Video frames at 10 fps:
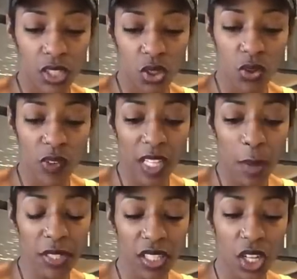Two of
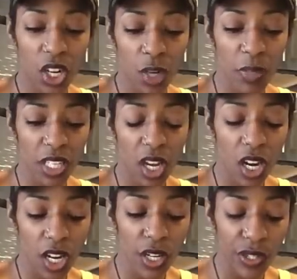Cups and the Hermit
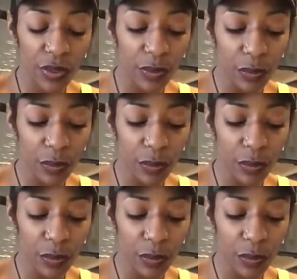card.